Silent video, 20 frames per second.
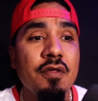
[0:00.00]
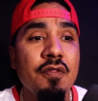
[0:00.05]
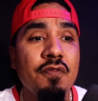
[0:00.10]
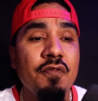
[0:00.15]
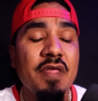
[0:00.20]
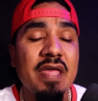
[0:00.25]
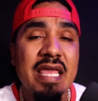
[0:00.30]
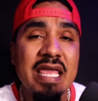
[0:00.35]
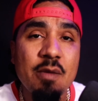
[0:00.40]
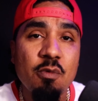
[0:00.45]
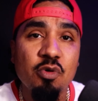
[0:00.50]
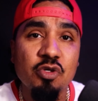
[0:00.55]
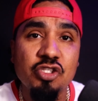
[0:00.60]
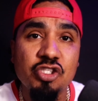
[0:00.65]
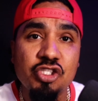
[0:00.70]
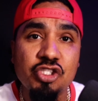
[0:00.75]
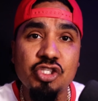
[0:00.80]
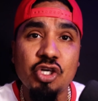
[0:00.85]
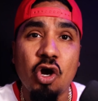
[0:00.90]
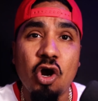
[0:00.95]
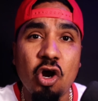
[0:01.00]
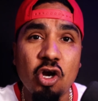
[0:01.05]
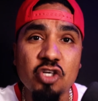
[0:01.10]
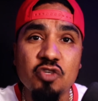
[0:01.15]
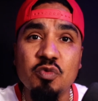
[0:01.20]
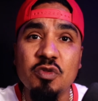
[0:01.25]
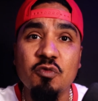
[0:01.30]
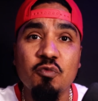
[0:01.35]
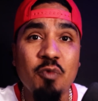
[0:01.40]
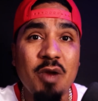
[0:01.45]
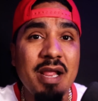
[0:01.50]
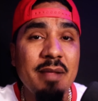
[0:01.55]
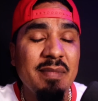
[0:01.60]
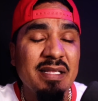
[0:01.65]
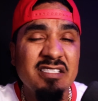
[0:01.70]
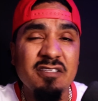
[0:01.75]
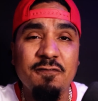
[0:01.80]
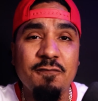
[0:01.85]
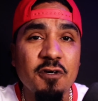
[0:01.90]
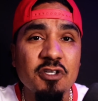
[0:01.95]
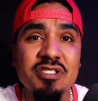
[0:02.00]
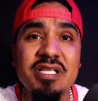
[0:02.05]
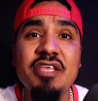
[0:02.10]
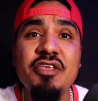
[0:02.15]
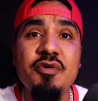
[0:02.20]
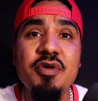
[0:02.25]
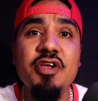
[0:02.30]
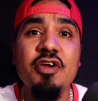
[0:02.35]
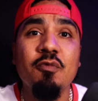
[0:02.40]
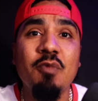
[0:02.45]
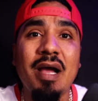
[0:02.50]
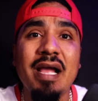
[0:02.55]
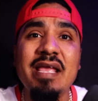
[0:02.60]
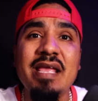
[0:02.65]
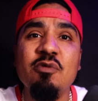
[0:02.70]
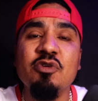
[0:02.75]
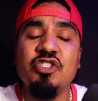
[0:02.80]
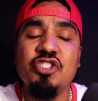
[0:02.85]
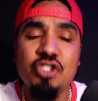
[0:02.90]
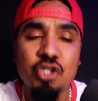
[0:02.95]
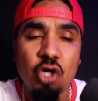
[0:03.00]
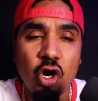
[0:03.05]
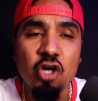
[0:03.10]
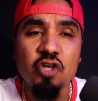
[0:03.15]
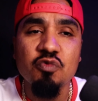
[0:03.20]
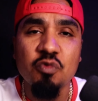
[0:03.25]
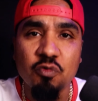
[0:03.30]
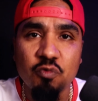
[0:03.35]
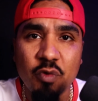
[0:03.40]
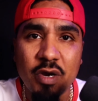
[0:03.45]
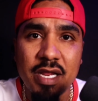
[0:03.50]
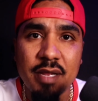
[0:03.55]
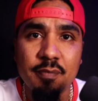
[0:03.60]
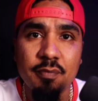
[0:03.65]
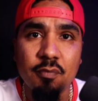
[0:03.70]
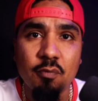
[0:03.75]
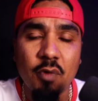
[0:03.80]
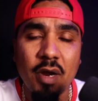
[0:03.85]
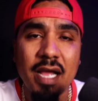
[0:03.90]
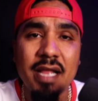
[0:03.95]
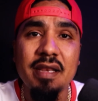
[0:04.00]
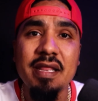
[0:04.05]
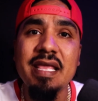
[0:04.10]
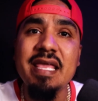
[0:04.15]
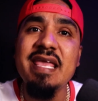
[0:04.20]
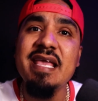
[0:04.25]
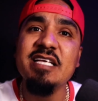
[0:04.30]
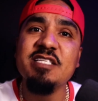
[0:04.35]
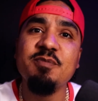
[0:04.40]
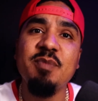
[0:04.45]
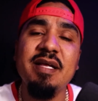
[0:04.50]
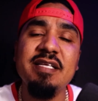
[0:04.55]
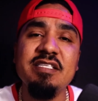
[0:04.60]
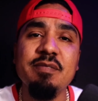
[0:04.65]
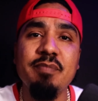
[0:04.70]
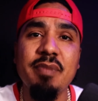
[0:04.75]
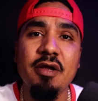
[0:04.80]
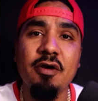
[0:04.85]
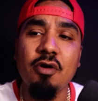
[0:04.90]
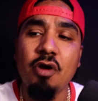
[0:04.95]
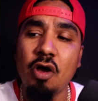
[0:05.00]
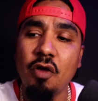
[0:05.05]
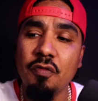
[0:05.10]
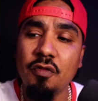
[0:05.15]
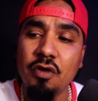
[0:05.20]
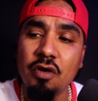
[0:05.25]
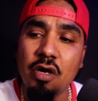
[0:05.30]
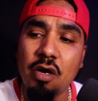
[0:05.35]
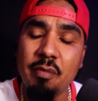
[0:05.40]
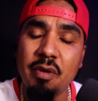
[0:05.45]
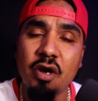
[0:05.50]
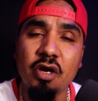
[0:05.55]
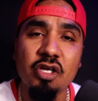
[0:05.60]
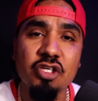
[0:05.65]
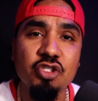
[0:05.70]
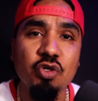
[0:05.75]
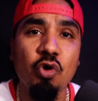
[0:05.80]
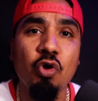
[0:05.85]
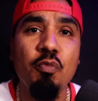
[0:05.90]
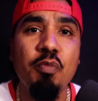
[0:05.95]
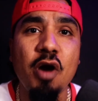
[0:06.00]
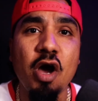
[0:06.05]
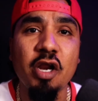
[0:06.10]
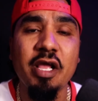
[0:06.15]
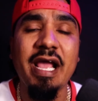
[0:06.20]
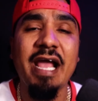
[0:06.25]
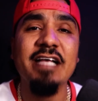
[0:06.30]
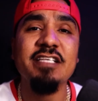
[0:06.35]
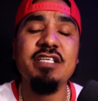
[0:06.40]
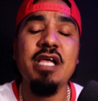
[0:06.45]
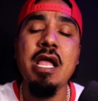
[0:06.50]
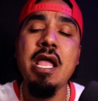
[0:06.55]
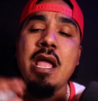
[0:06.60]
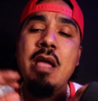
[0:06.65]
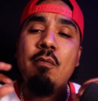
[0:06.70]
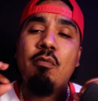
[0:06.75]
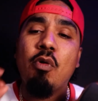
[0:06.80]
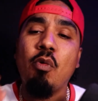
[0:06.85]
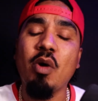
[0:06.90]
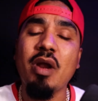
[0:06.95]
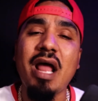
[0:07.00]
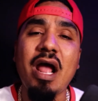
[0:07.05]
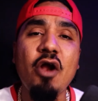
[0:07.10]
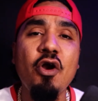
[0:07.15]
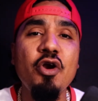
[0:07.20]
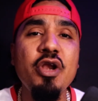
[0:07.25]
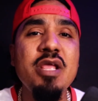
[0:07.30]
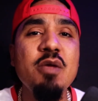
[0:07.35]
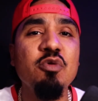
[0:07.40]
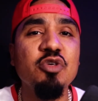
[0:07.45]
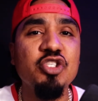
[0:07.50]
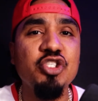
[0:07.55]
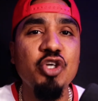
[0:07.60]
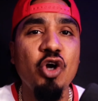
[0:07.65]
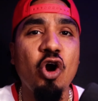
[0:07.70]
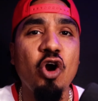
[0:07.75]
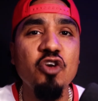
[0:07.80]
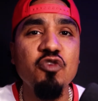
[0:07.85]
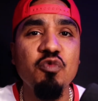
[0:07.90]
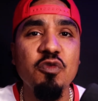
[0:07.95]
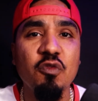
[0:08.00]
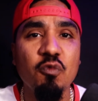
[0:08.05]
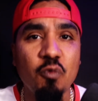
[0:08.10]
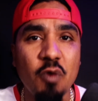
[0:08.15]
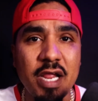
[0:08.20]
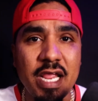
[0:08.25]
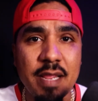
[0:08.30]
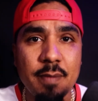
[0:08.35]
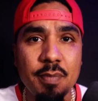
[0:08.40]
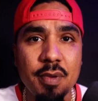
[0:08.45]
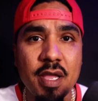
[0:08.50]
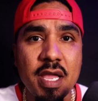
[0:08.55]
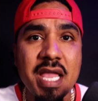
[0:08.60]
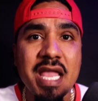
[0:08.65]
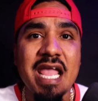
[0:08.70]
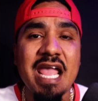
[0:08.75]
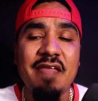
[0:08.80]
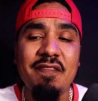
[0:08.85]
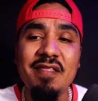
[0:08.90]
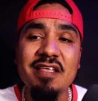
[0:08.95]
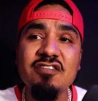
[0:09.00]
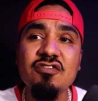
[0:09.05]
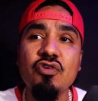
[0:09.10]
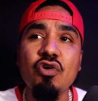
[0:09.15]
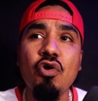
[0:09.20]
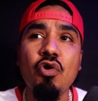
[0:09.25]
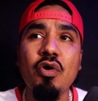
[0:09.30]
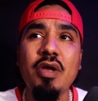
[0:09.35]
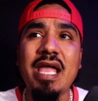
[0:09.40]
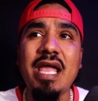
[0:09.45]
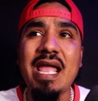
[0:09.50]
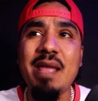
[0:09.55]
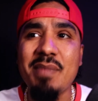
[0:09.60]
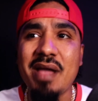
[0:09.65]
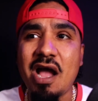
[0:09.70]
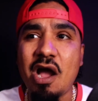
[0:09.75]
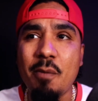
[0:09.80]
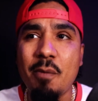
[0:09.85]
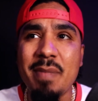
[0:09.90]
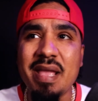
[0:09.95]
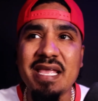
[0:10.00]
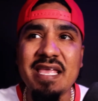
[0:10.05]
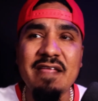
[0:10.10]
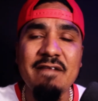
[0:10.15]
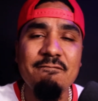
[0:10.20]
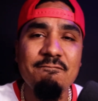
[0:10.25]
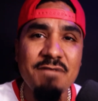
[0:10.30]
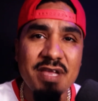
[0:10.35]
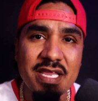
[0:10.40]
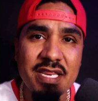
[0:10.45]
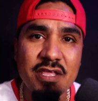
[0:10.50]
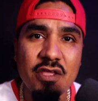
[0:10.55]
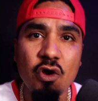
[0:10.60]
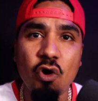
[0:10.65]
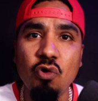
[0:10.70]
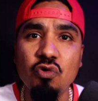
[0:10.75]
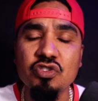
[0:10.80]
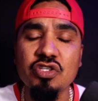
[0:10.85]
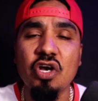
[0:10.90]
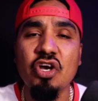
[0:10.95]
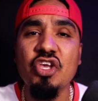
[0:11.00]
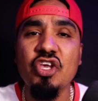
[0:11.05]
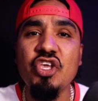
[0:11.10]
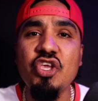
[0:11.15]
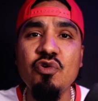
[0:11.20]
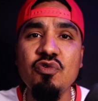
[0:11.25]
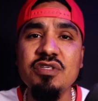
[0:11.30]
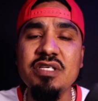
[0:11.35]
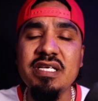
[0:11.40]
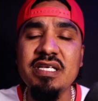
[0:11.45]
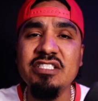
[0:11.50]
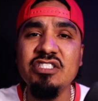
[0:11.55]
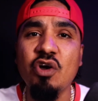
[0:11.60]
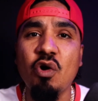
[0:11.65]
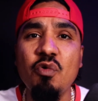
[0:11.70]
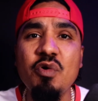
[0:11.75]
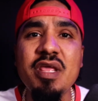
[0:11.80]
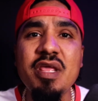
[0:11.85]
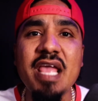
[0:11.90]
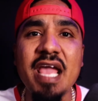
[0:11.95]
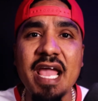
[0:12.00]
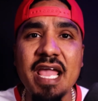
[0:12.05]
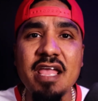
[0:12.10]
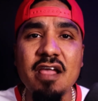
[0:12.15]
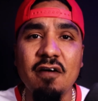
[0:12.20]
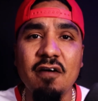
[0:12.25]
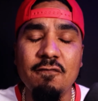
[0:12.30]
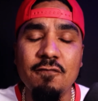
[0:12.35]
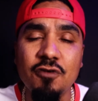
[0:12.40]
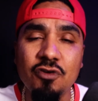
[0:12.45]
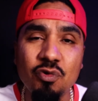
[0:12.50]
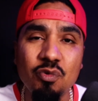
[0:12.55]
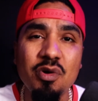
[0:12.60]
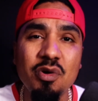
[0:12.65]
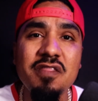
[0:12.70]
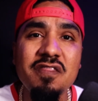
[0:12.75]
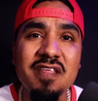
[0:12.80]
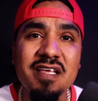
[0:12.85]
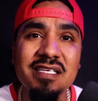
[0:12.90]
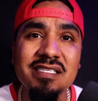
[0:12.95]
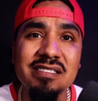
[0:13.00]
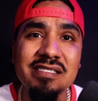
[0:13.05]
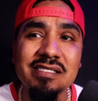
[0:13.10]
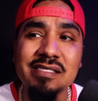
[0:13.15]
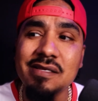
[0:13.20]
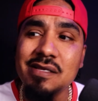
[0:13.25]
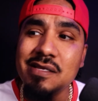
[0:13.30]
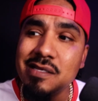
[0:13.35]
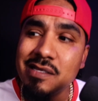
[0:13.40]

that he was charged with rape, that's the first thing you hear, right? He was charged with rape, right? He explains it better on the American Cholo podcast. But when I heard he was charged with rape, and this girl came out making videos accusing Tony of doing this,